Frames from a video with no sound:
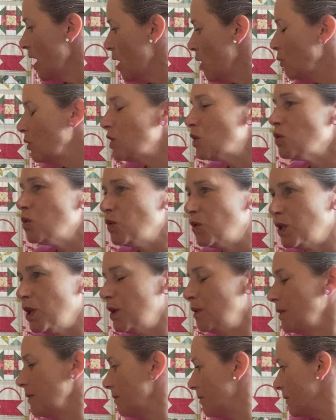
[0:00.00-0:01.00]
which
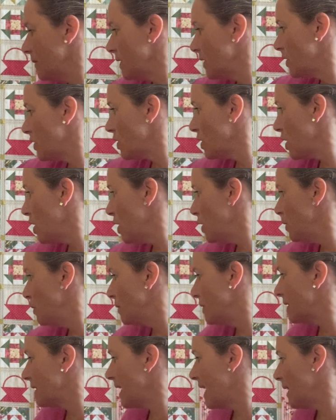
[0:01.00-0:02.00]
also
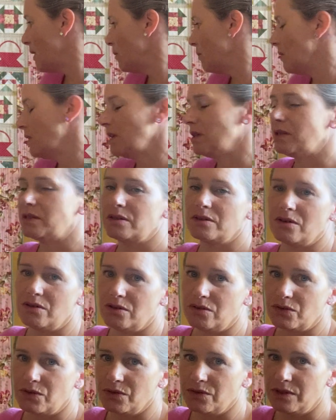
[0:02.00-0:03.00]
slowed down my
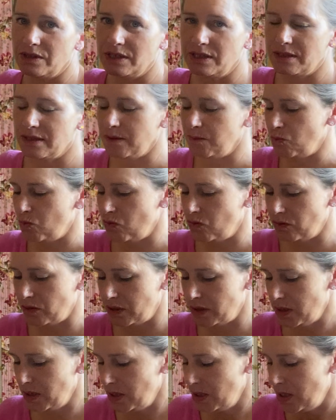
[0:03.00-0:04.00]
start on it somewhat.
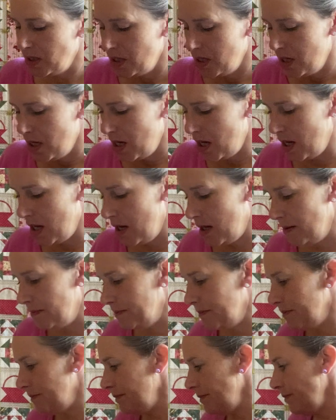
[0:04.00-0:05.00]

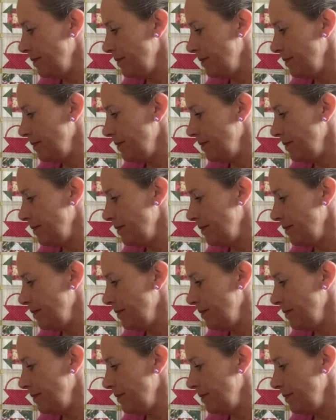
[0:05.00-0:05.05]
And